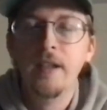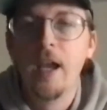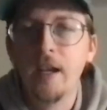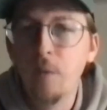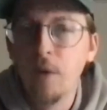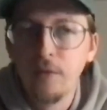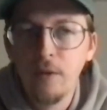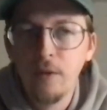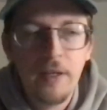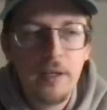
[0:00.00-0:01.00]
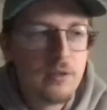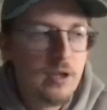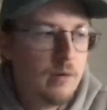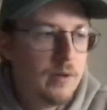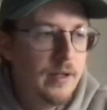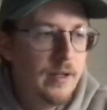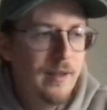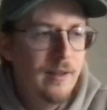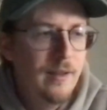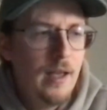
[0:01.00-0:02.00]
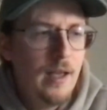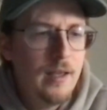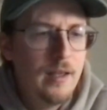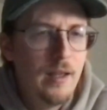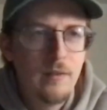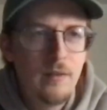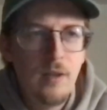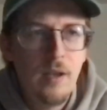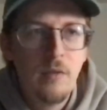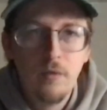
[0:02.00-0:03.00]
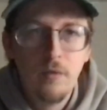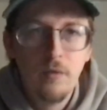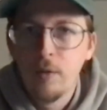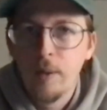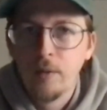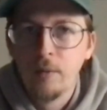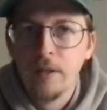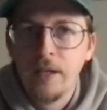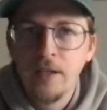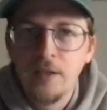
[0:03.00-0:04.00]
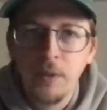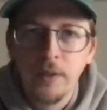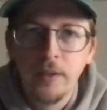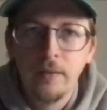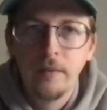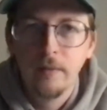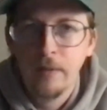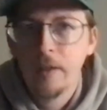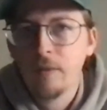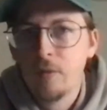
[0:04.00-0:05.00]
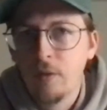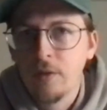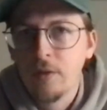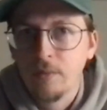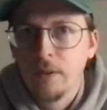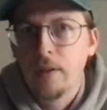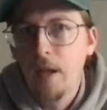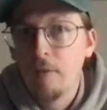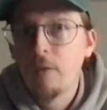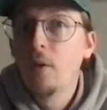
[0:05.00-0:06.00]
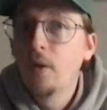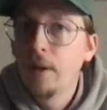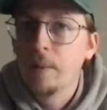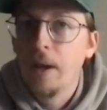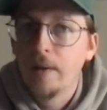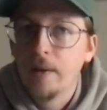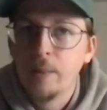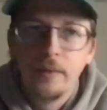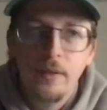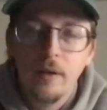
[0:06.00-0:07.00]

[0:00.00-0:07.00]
and he went through and he was going, "Hey, have you ever thought about doing a kid's book?" And of course, I was like, "Yeah, I've thought about it, but